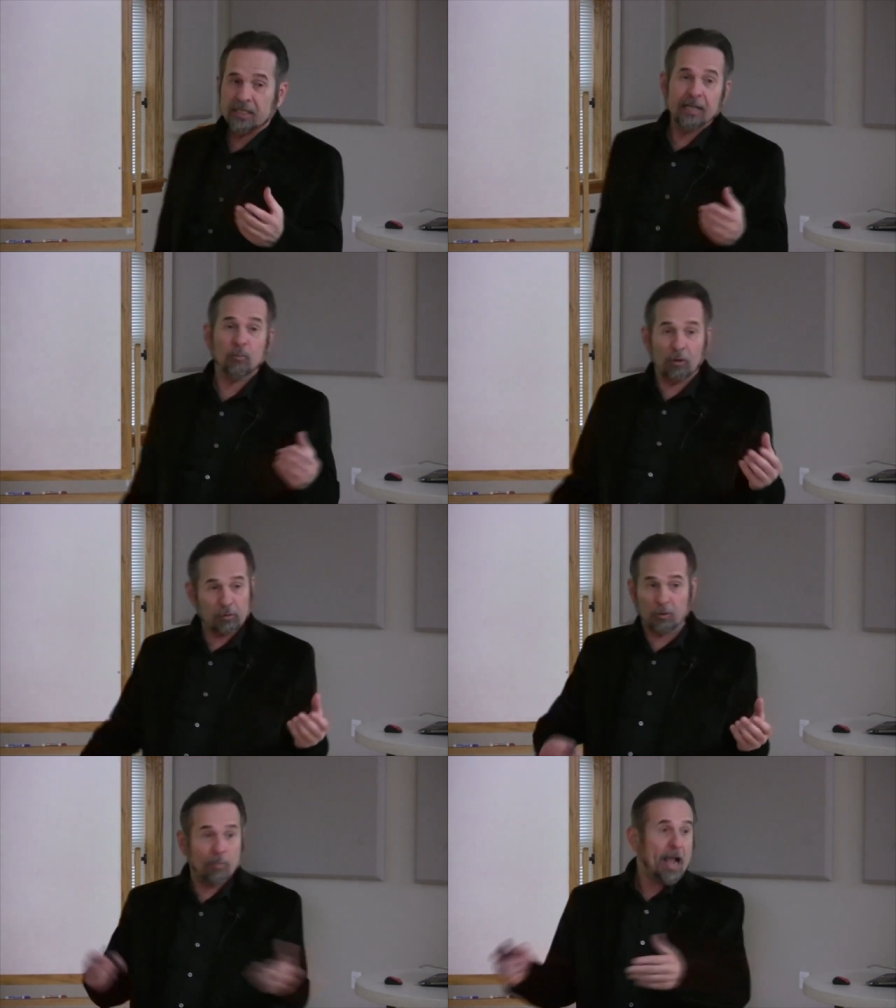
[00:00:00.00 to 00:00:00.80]
see, well,
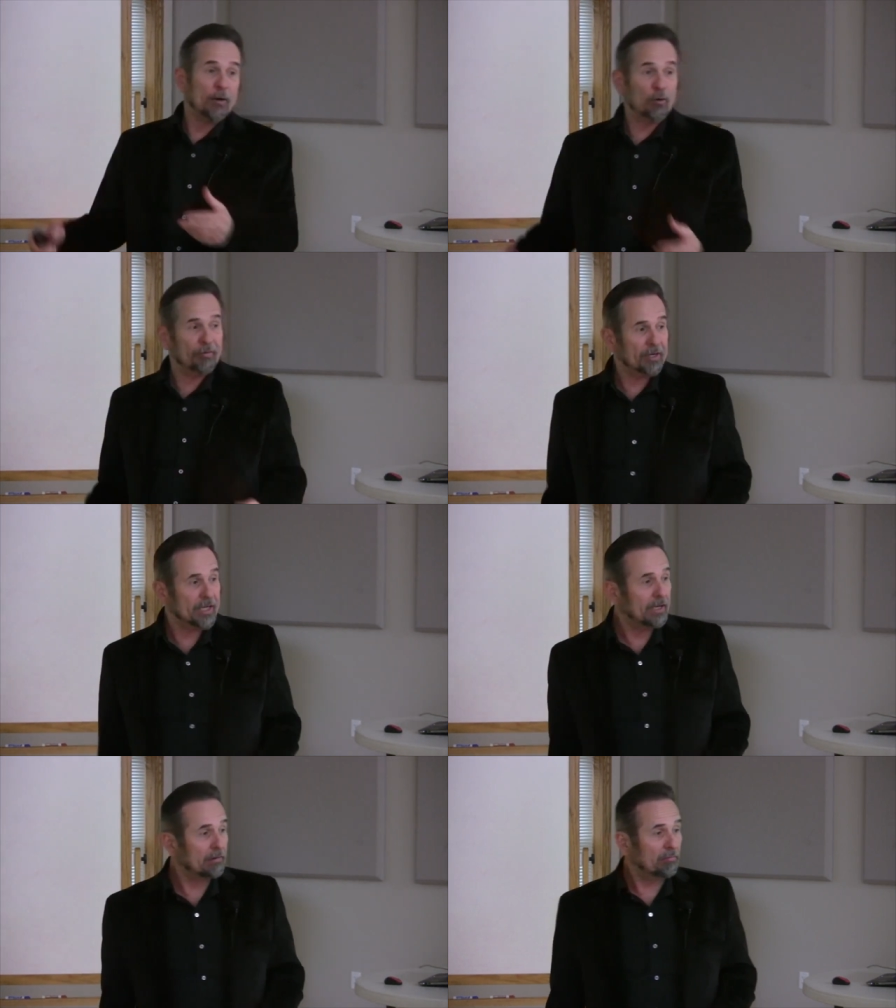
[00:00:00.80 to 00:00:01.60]
go back over it
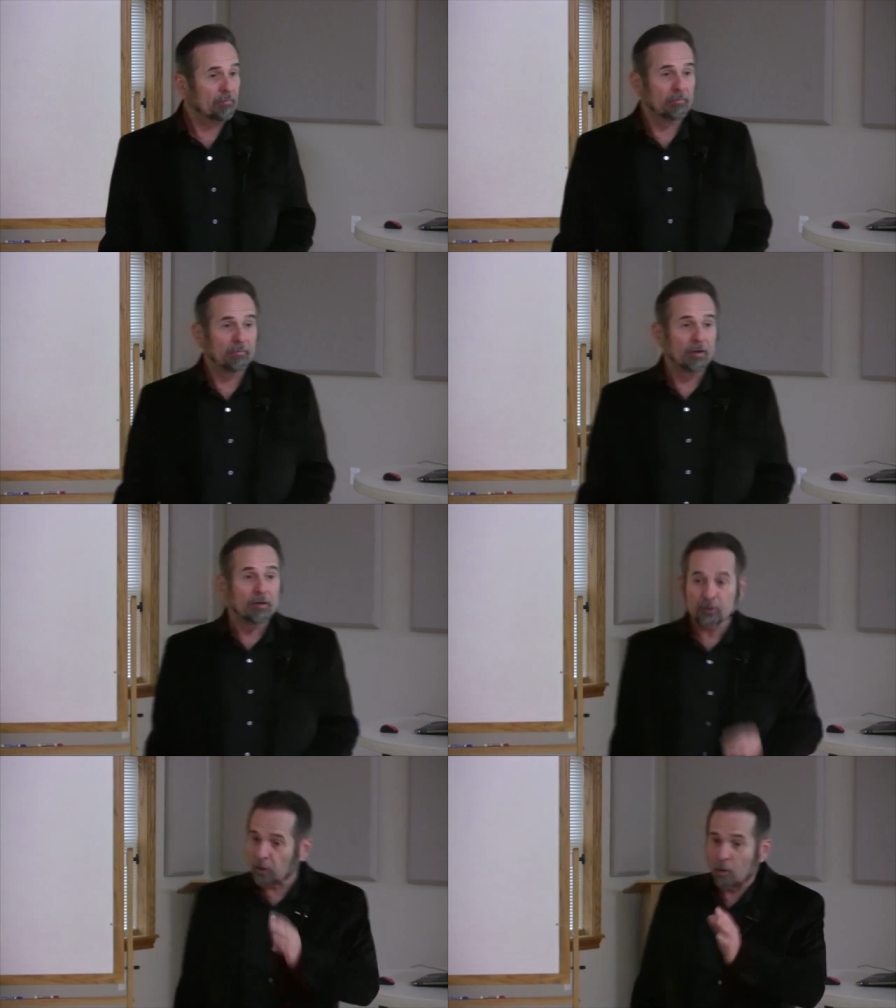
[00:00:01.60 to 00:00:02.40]
again.
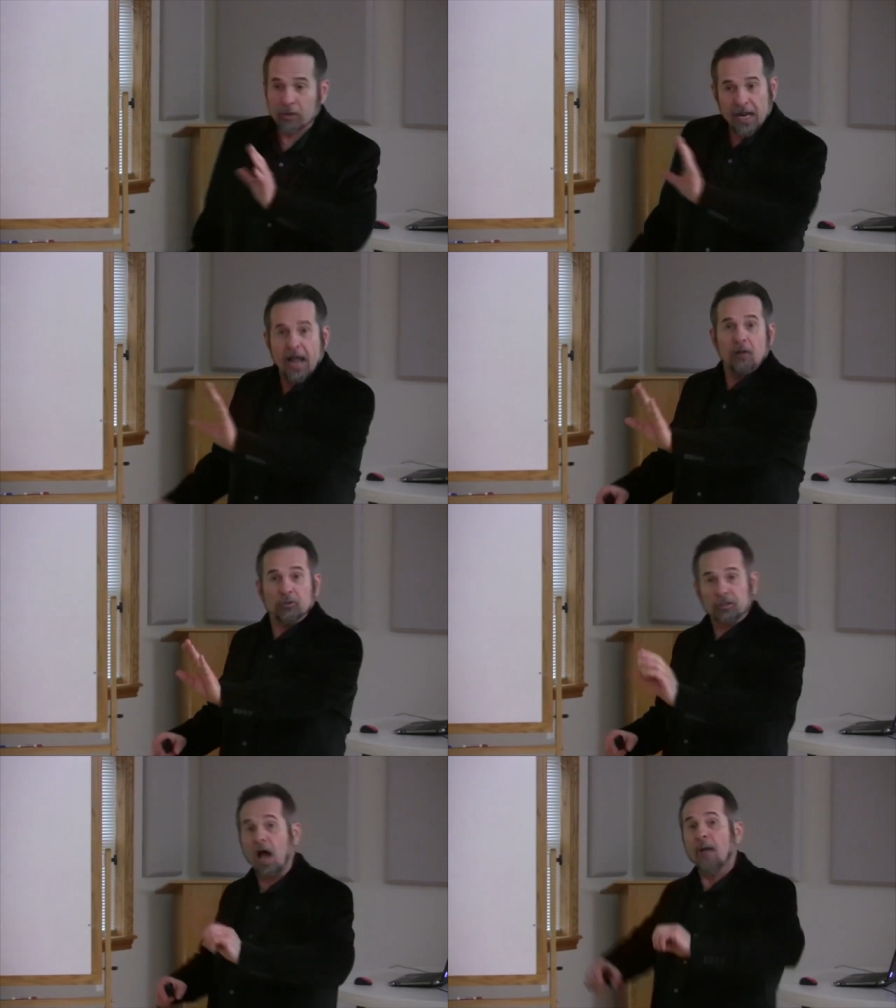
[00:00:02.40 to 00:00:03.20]
Slow it
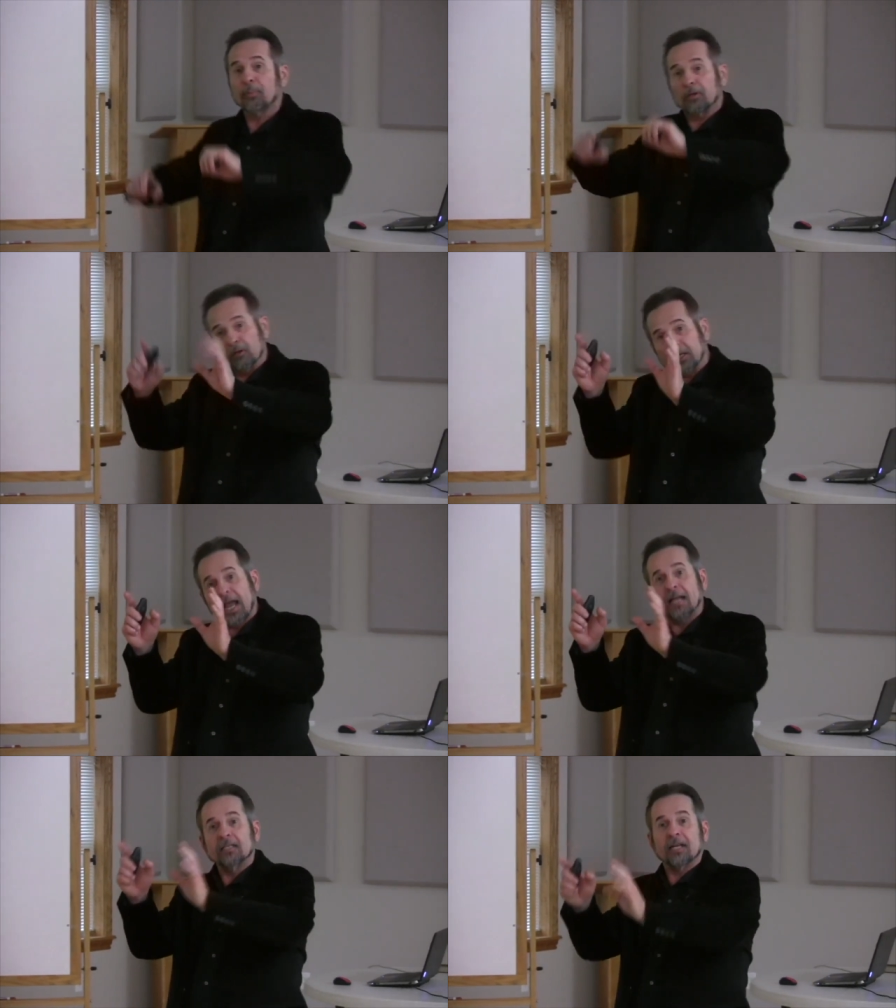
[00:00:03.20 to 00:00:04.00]
down, stop it, look
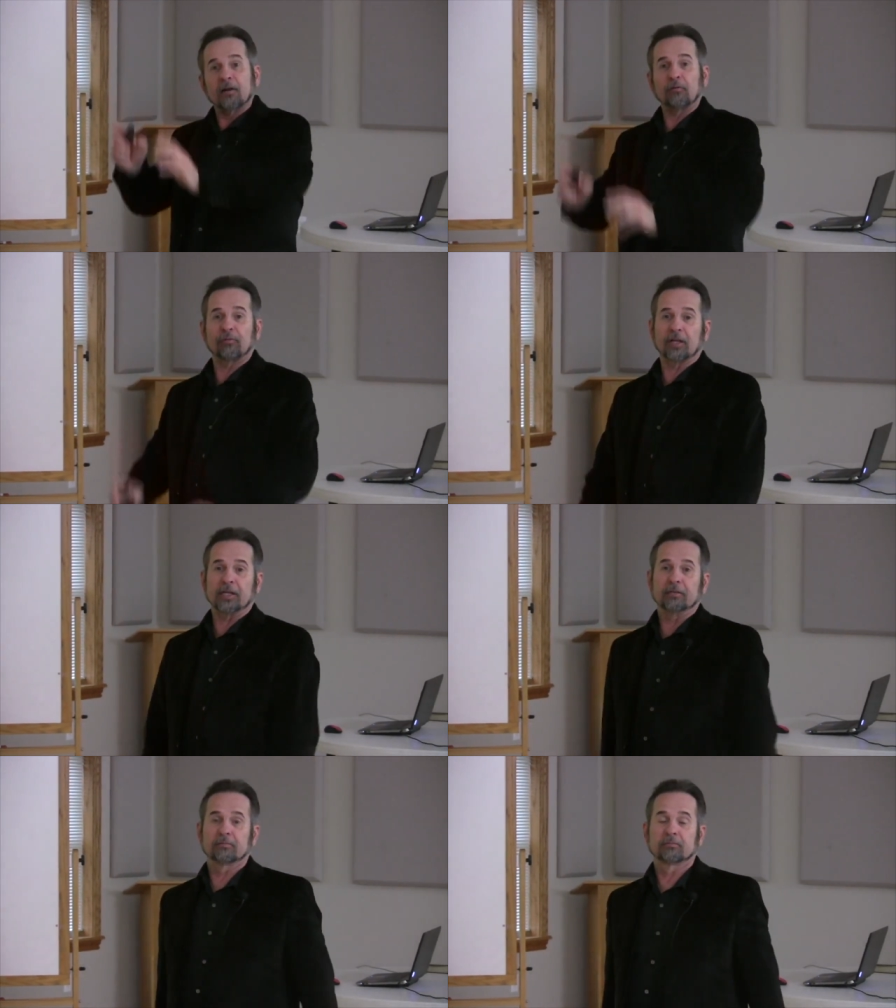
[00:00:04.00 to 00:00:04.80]
at it carefully.